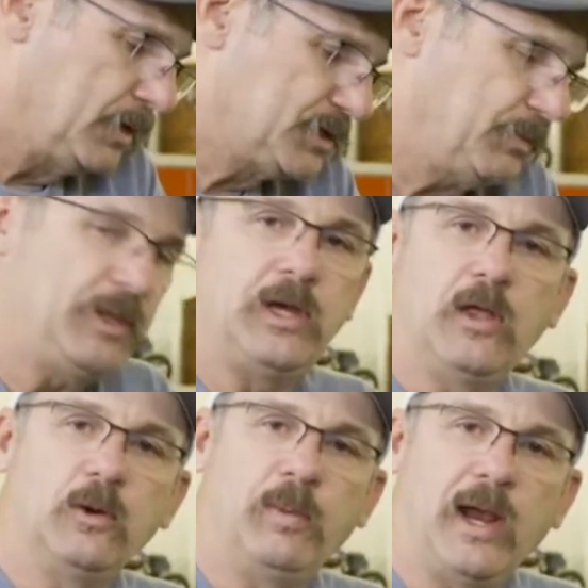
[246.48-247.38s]
Some of the
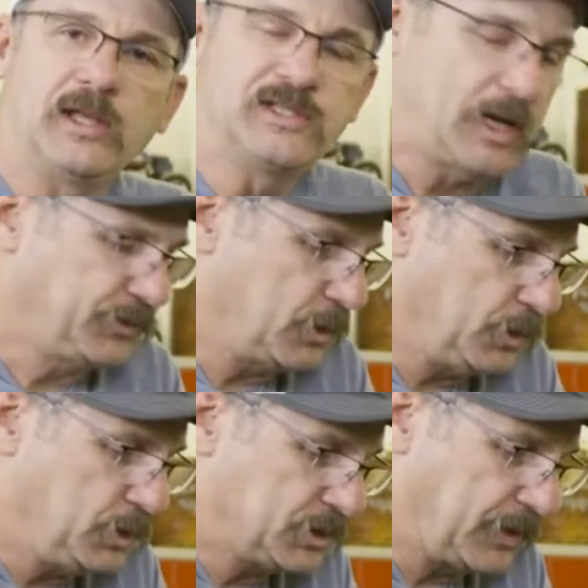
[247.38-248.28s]
other brands out there
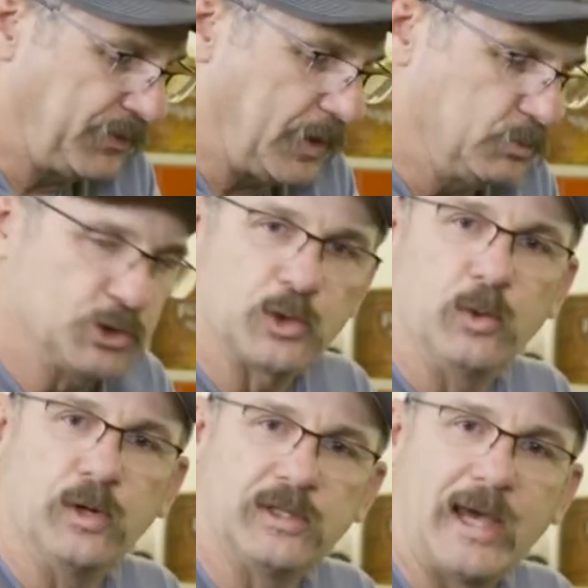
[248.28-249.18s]
use a thumb
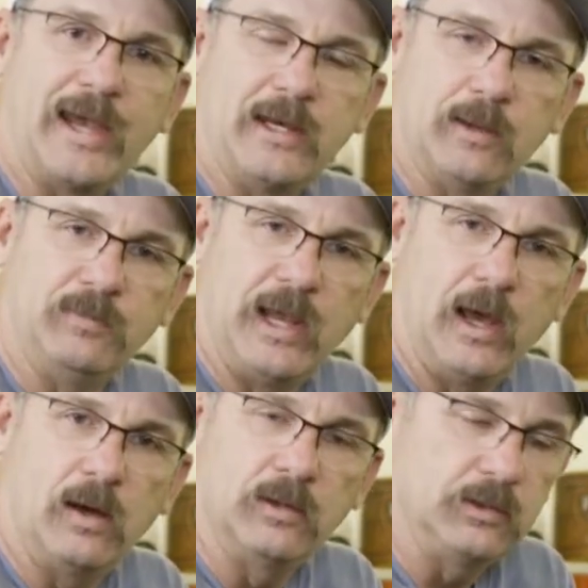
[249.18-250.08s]
screw to tighten them
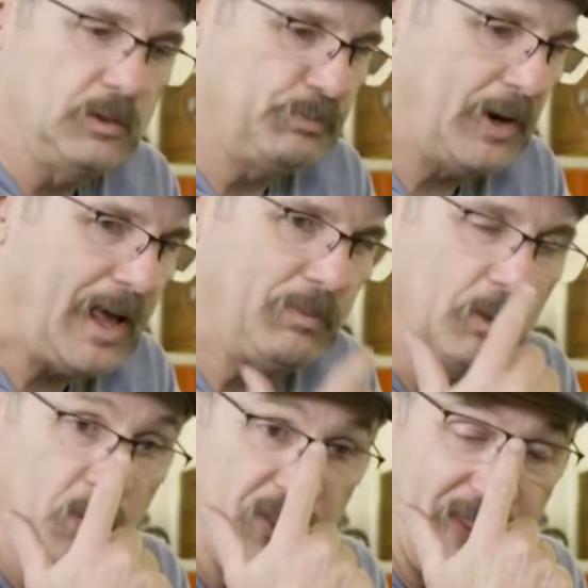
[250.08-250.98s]
down, and the
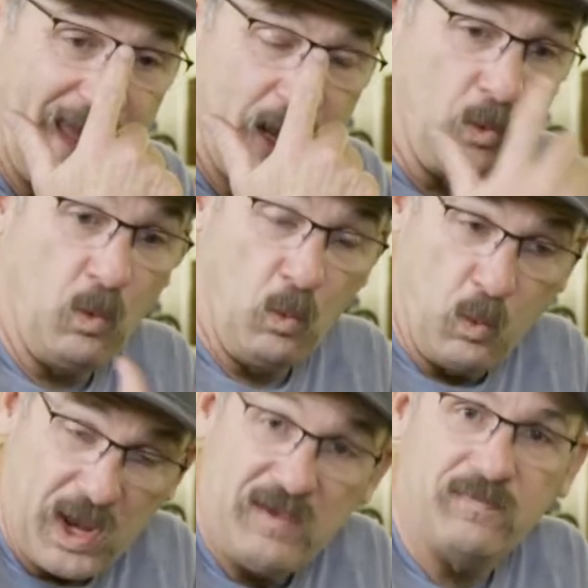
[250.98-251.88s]
problem with that,
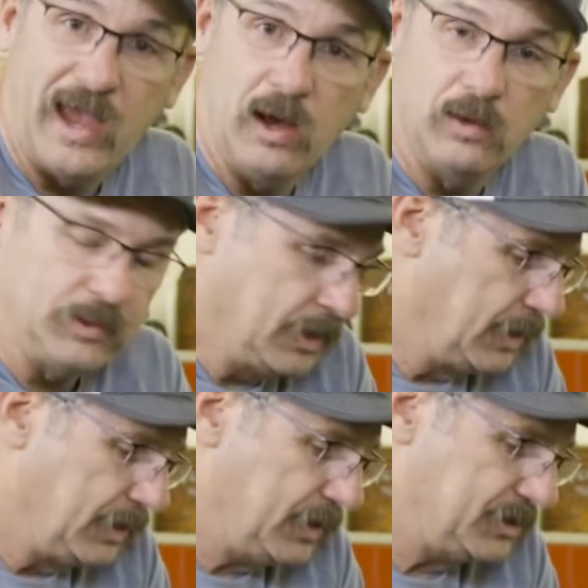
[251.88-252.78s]
we found,
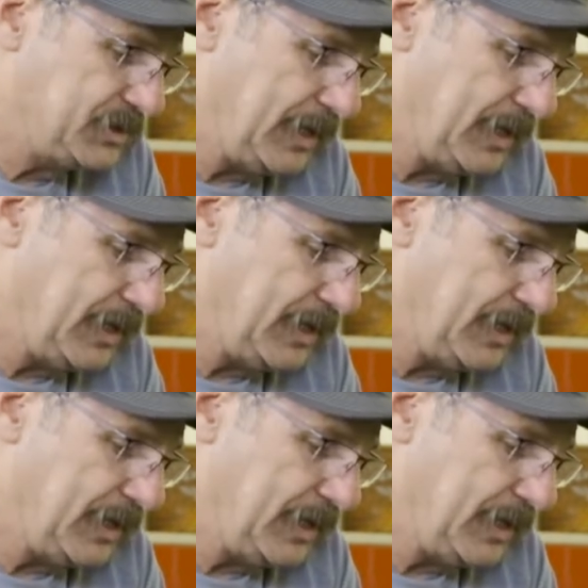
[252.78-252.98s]
is